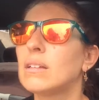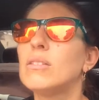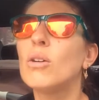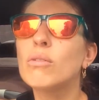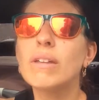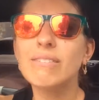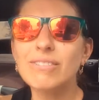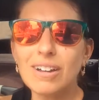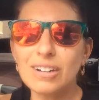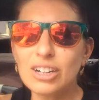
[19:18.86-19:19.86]
Know
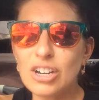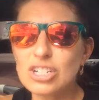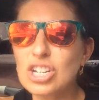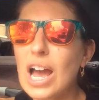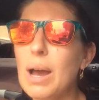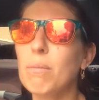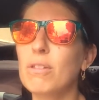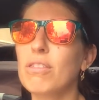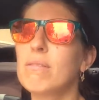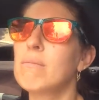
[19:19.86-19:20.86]
they've done a great job
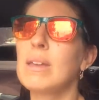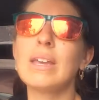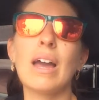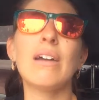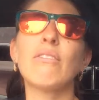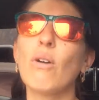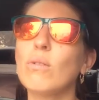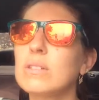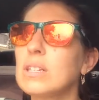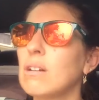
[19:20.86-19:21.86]
with me. I've
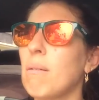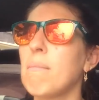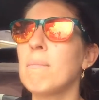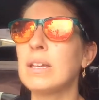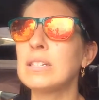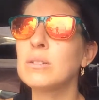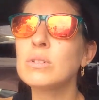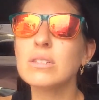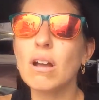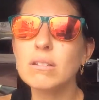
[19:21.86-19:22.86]
always seen amazing
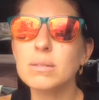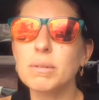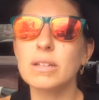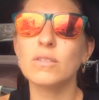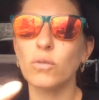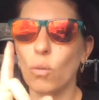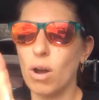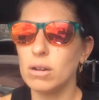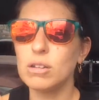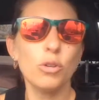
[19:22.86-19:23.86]
results, because for
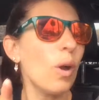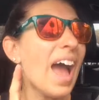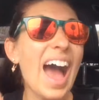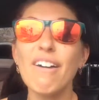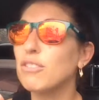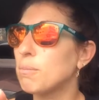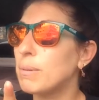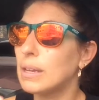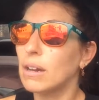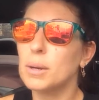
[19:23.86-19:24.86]
one, you have to
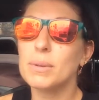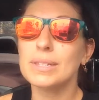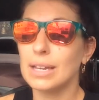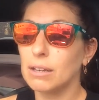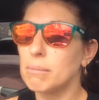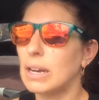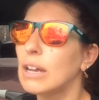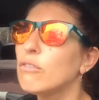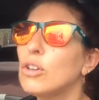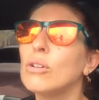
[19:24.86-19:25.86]
be 100%
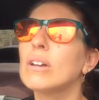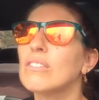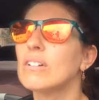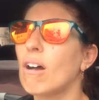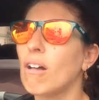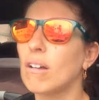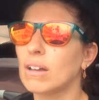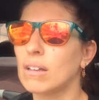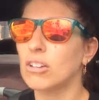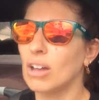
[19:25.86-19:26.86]
committed. If you don't give it all
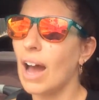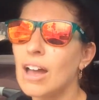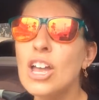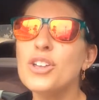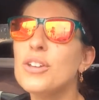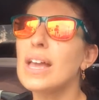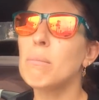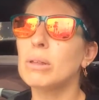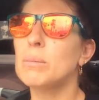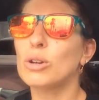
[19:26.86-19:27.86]
you got, you
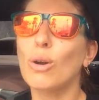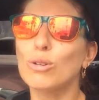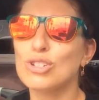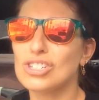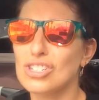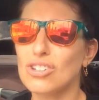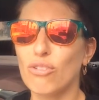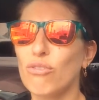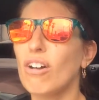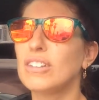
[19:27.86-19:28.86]
can't blame your coaches. It's
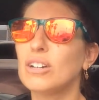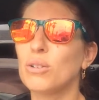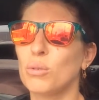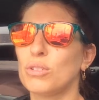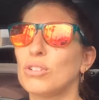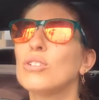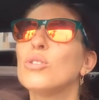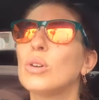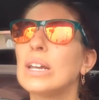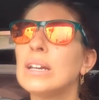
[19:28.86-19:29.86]
their fault. They don't know what they're
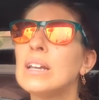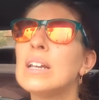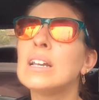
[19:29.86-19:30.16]
doing.